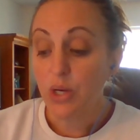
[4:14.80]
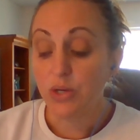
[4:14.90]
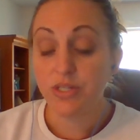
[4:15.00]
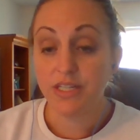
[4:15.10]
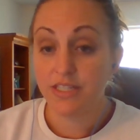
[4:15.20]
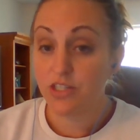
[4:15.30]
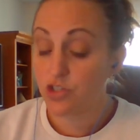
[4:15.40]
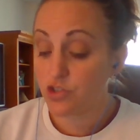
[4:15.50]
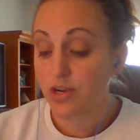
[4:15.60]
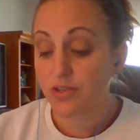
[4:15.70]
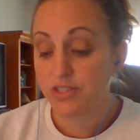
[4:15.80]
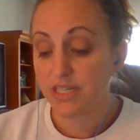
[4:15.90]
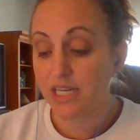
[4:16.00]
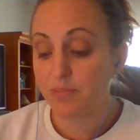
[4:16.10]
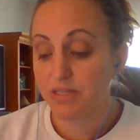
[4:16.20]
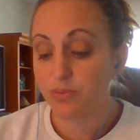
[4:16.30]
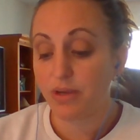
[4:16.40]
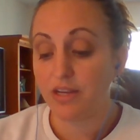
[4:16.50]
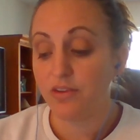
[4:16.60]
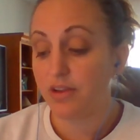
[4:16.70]
Odysseus struggled to keep
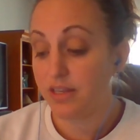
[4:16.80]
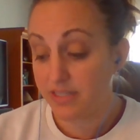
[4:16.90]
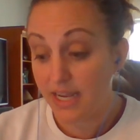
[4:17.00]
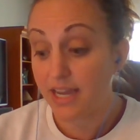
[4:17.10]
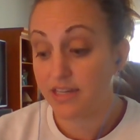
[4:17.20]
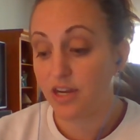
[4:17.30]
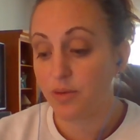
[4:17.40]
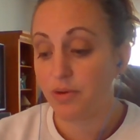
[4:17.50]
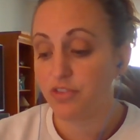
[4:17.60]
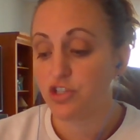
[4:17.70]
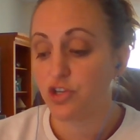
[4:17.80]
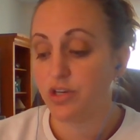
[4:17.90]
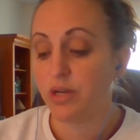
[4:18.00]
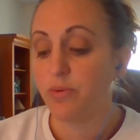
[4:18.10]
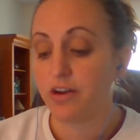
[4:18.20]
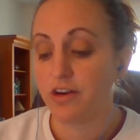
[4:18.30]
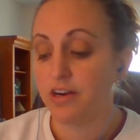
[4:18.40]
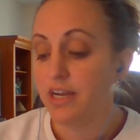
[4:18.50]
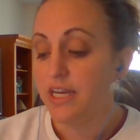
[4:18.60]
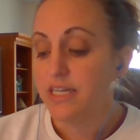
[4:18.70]
his head above the churning
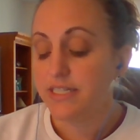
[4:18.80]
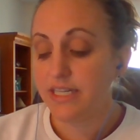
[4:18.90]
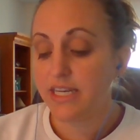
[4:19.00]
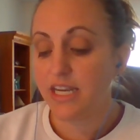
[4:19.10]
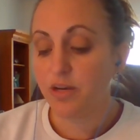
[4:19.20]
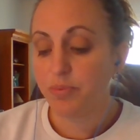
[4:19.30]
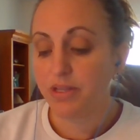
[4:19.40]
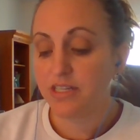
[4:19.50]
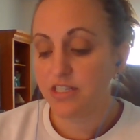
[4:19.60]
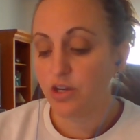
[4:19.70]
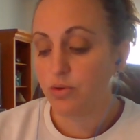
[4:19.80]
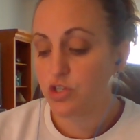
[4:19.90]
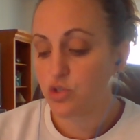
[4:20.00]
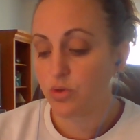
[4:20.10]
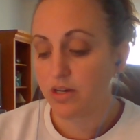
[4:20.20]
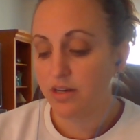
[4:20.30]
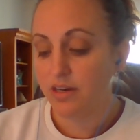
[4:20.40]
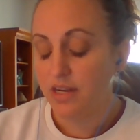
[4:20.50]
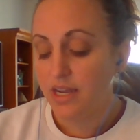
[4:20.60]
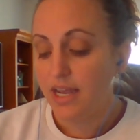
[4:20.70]
water, seeking a place to go ashore.
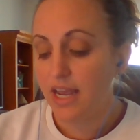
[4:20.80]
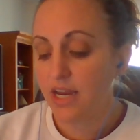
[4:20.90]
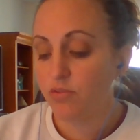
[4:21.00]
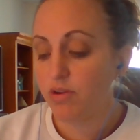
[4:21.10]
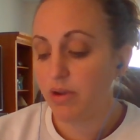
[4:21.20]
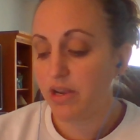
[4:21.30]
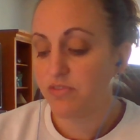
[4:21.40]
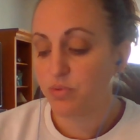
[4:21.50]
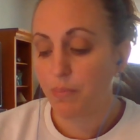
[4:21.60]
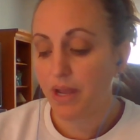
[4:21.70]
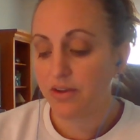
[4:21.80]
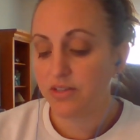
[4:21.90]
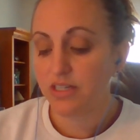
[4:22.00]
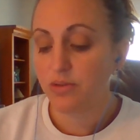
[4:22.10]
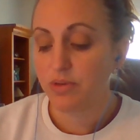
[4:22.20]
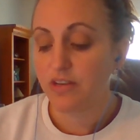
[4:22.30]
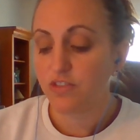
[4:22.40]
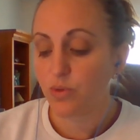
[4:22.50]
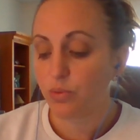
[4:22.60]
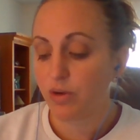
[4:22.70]
Angry waves were pounding the
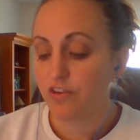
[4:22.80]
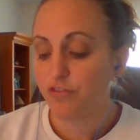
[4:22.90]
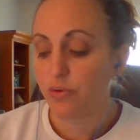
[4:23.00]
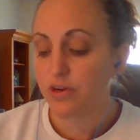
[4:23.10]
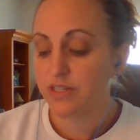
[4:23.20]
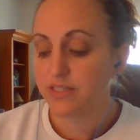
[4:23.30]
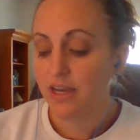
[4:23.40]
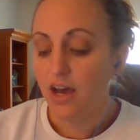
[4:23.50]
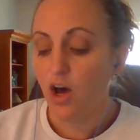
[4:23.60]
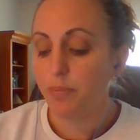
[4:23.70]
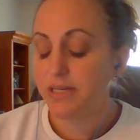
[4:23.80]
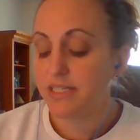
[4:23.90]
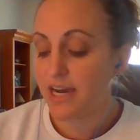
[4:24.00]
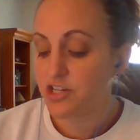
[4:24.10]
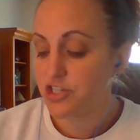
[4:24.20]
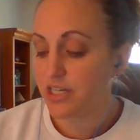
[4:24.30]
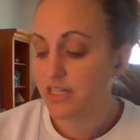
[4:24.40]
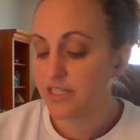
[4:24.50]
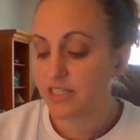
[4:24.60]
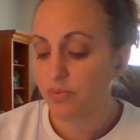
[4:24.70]
reefs with great force. I'll be dashed
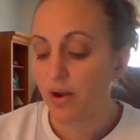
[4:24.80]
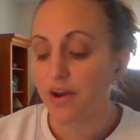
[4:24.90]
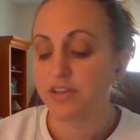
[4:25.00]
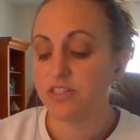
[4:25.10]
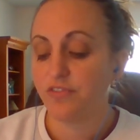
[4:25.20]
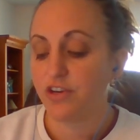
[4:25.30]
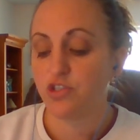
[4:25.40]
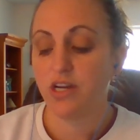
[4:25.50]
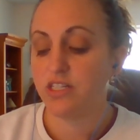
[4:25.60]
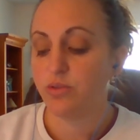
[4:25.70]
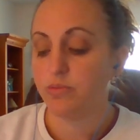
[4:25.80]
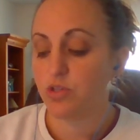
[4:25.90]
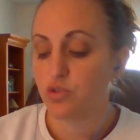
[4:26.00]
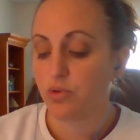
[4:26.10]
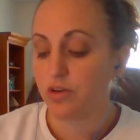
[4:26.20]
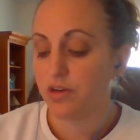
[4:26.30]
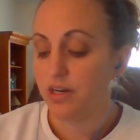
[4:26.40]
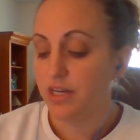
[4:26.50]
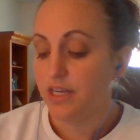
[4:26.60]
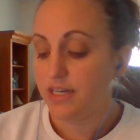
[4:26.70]
against the rocks if I try to swim to shore
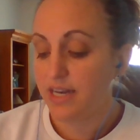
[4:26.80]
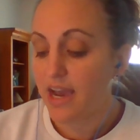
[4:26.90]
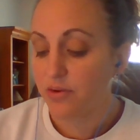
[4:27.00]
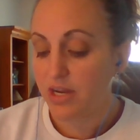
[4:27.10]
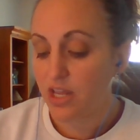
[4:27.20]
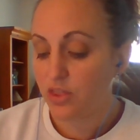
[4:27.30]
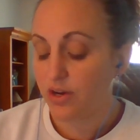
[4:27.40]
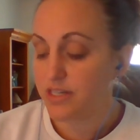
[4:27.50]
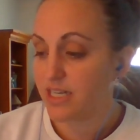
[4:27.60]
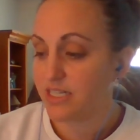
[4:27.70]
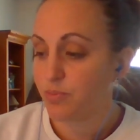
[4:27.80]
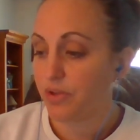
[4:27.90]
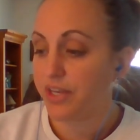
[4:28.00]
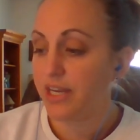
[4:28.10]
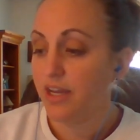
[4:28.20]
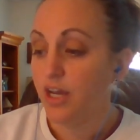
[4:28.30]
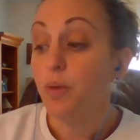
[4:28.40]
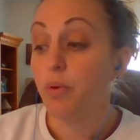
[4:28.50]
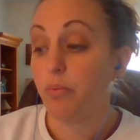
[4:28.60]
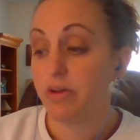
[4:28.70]
now, he thought desperately.
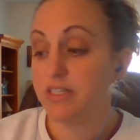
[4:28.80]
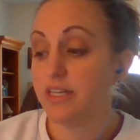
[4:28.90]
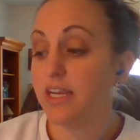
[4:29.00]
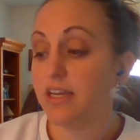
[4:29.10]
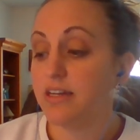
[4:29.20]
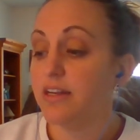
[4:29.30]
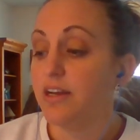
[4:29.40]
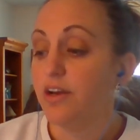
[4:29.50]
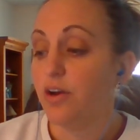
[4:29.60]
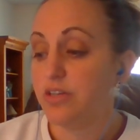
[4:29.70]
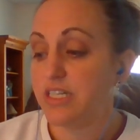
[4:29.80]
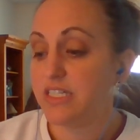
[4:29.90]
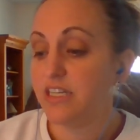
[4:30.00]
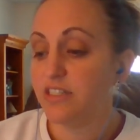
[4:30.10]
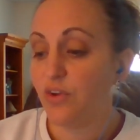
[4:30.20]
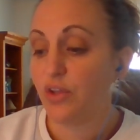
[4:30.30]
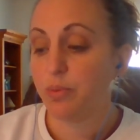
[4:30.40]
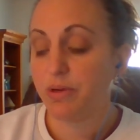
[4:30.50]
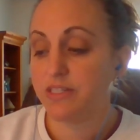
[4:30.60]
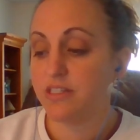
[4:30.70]
But once again, Odysseus felt the
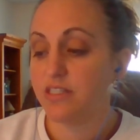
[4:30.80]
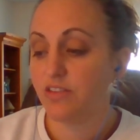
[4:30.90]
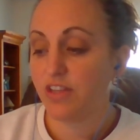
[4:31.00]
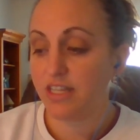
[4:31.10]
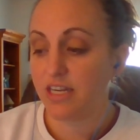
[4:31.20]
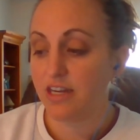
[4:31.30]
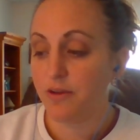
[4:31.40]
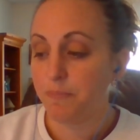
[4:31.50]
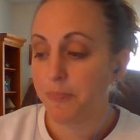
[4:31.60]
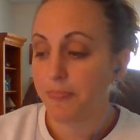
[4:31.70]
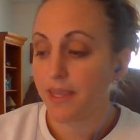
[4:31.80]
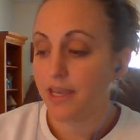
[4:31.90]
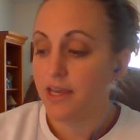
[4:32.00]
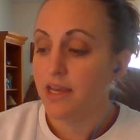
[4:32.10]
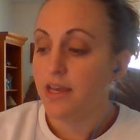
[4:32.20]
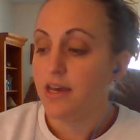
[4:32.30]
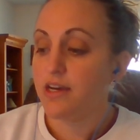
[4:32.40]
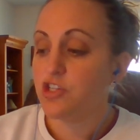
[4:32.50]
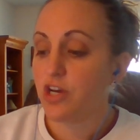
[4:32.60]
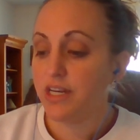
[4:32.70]
presence of Athena.
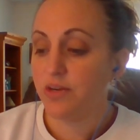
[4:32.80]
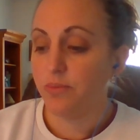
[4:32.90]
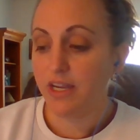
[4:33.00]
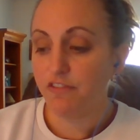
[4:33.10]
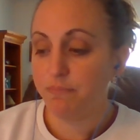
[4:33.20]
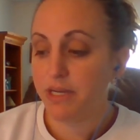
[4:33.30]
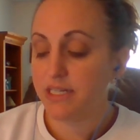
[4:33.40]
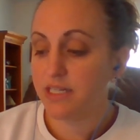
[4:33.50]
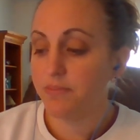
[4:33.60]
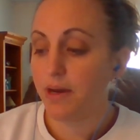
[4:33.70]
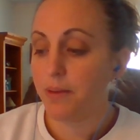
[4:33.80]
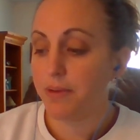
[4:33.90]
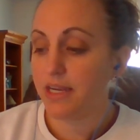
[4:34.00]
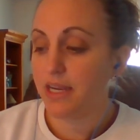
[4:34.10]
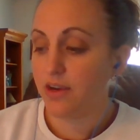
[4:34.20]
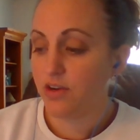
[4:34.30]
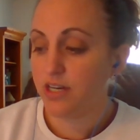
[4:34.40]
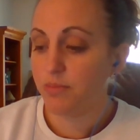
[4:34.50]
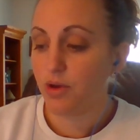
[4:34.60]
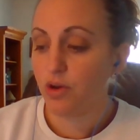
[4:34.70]
A giant wave picked him up and carried
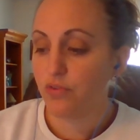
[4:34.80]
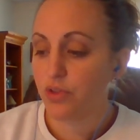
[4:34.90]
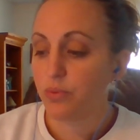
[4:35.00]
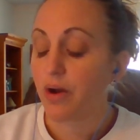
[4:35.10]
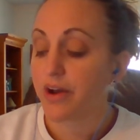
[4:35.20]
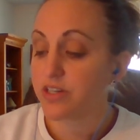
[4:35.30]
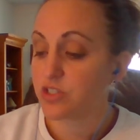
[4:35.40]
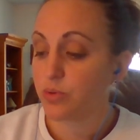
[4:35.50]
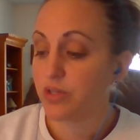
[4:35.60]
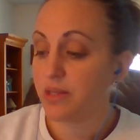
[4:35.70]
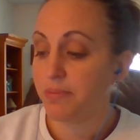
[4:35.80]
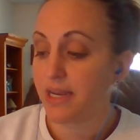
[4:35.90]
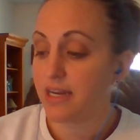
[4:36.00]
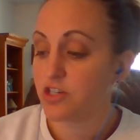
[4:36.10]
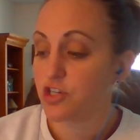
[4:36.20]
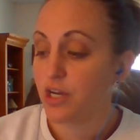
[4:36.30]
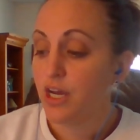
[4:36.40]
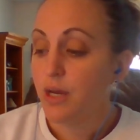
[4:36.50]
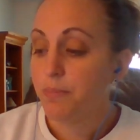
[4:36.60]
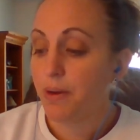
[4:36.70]
him over the rocks toward the beach.
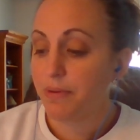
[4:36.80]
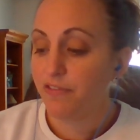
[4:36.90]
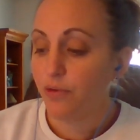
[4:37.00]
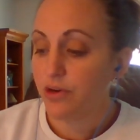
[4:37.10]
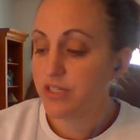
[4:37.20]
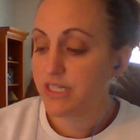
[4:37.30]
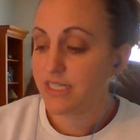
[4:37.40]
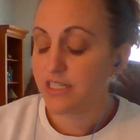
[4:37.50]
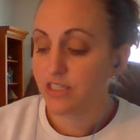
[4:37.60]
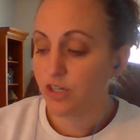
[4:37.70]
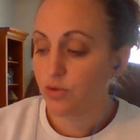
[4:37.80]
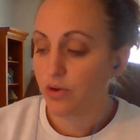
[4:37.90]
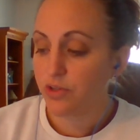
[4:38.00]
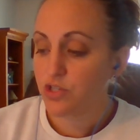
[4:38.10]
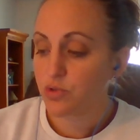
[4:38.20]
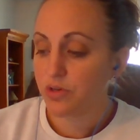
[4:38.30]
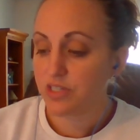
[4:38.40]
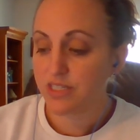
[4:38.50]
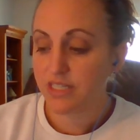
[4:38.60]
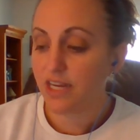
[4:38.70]
But before Odysseus could crawl ashore
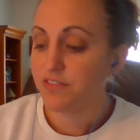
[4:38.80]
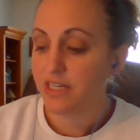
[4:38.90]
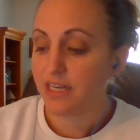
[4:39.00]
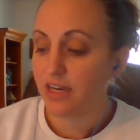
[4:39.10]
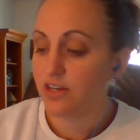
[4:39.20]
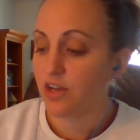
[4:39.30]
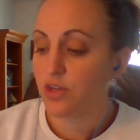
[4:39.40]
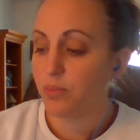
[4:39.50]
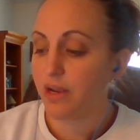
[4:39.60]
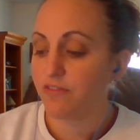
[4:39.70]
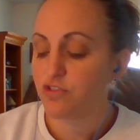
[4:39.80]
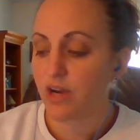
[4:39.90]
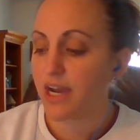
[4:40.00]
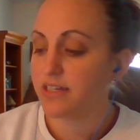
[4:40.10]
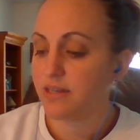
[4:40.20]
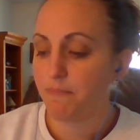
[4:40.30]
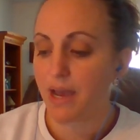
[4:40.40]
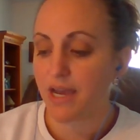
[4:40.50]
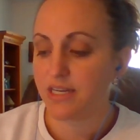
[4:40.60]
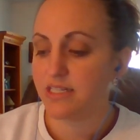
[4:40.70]
to safety, another wave dragged him
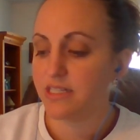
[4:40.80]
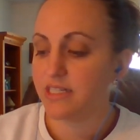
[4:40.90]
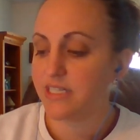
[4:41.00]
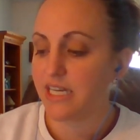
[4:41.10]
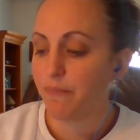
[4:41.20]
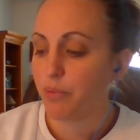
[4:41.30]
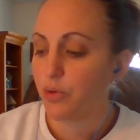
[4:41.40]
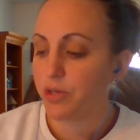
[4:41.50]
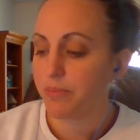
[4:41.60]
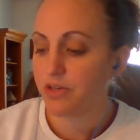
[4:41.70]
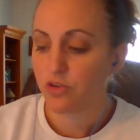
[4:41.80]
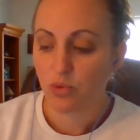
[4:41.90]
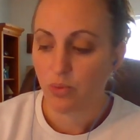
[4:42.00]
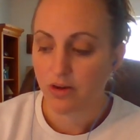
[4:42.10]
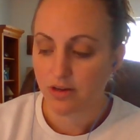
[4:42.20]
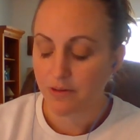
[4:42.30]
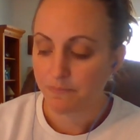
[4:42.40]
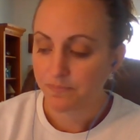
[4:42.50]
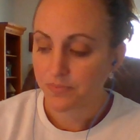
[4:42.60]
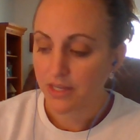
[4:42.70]
back into the sea and pulled him under the water.
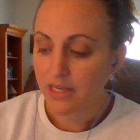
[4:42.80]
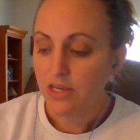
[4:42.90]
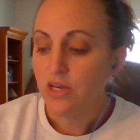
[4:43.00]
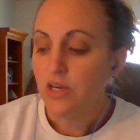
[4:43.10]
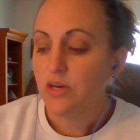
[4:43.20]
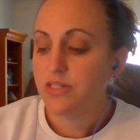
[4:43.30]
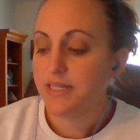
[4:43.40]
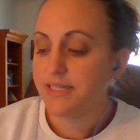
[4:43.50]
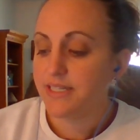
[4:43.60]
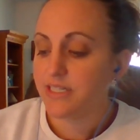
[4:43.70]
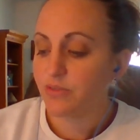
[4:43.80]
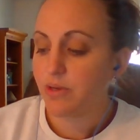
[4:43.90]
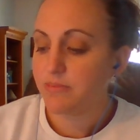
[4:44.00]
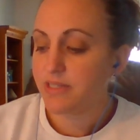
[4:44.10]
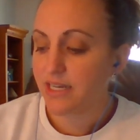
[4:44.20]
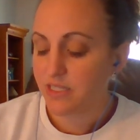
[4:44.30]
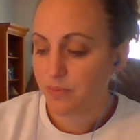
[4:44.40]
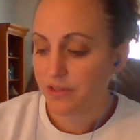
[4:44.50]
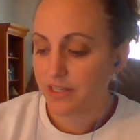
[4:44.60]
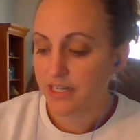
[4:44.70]
Odysseus swam
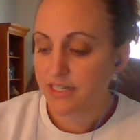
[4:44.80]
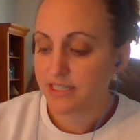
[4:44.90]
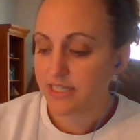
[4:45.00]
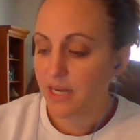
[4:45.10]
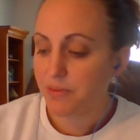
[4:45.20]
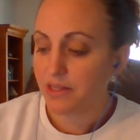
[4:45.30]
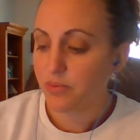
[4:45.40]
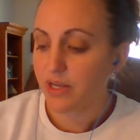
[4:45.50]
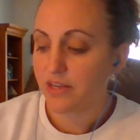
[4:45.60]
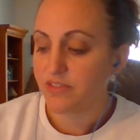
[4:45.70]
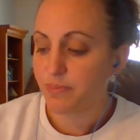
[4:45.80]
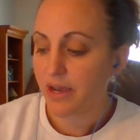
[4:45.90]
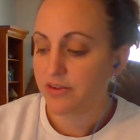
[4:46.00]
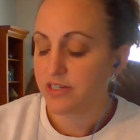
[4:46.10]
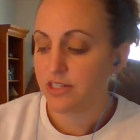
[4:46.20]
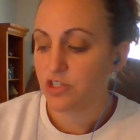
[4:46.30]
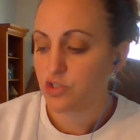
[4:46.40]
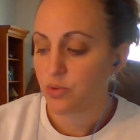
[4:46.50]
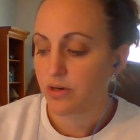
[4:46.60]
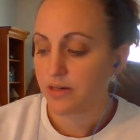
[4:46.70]
desperately, escaping the waves pounding the
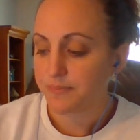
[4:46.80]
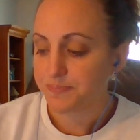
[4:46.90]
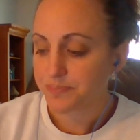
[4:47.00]
shore.